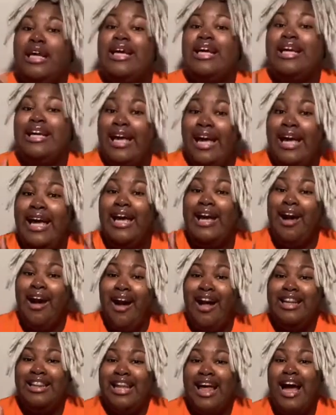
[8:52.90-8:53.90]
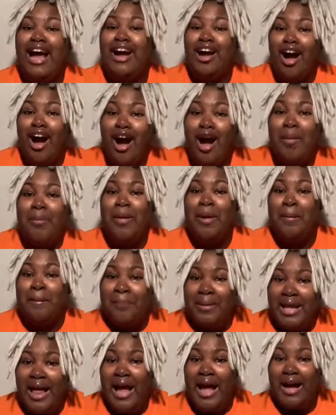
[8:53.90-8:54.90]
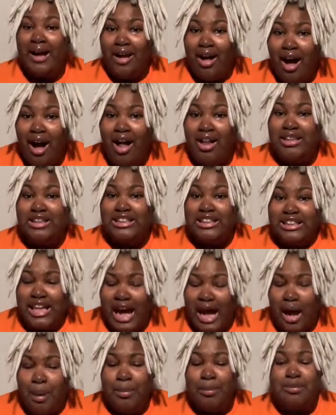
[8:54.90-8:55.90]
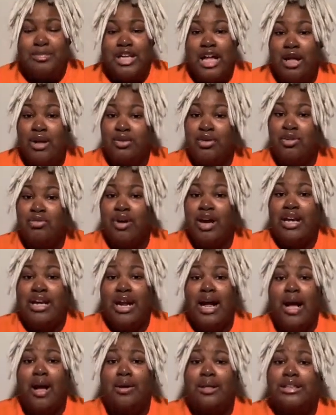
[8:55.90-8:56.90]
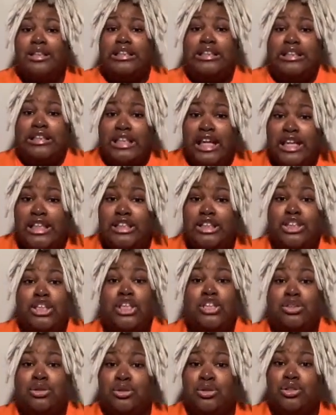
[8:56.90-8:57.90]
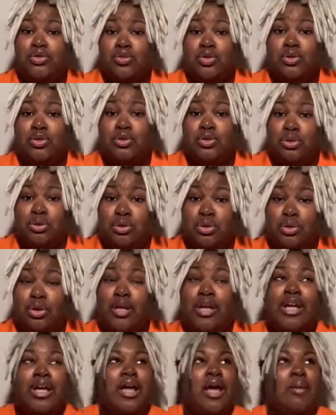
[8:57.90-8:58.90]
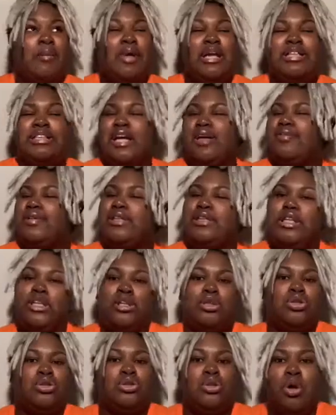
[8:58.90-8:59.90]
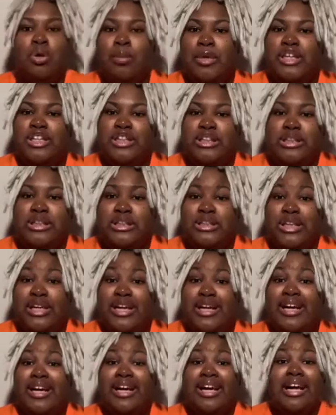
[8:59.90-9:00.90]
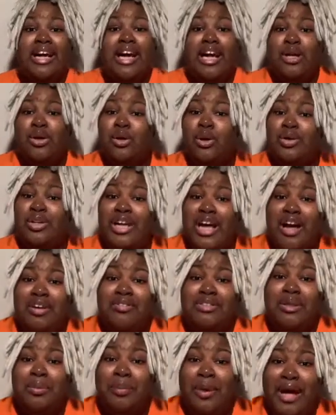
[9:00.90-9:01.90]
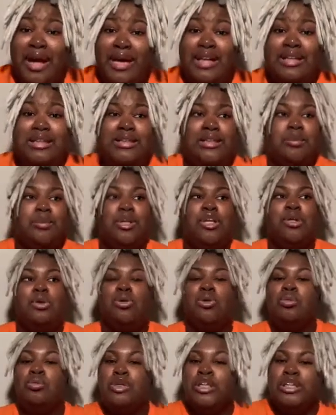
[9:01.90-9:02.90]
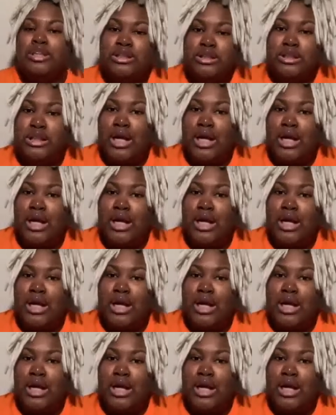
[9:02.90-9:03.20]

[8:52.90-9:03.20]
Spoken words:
get on that Common Black College app. I'm telling you right now, it's such a useful tool. It makes everything so much easier, and you only have to pay to submit numerous